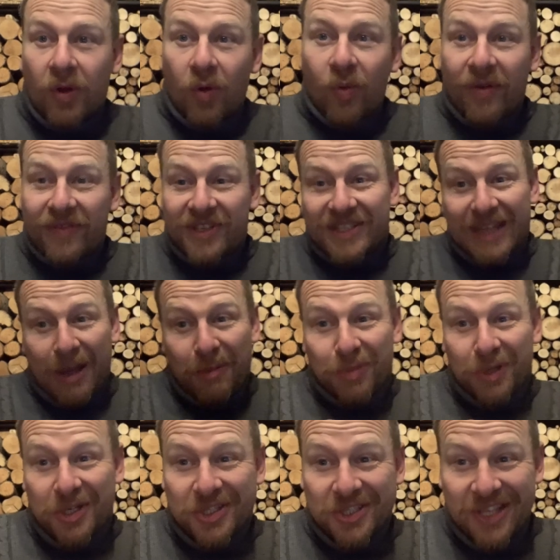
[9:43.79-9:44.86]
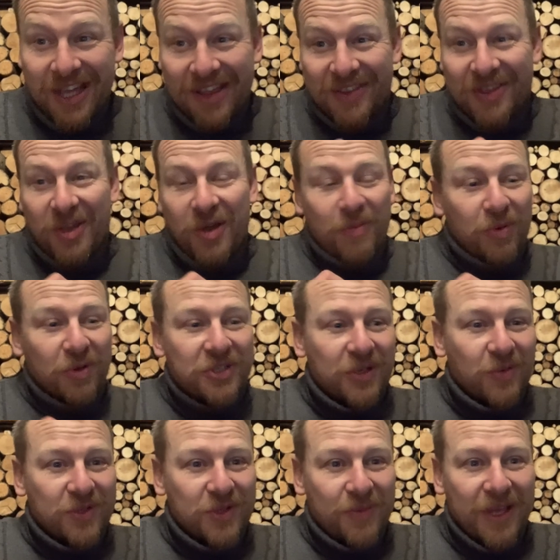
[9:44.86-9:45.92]
We've established that the budget
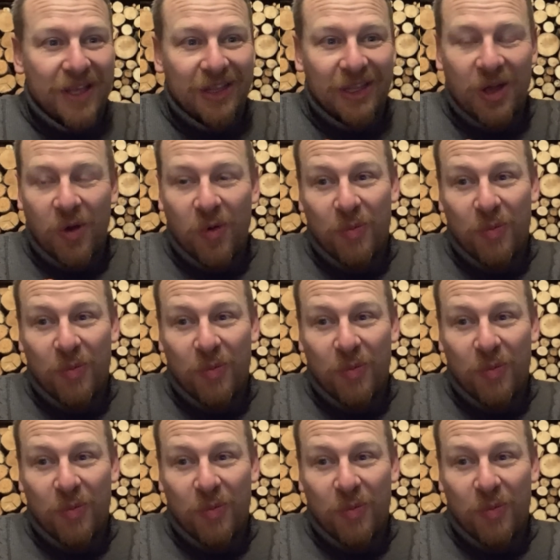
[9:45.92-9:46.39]
was a bit low,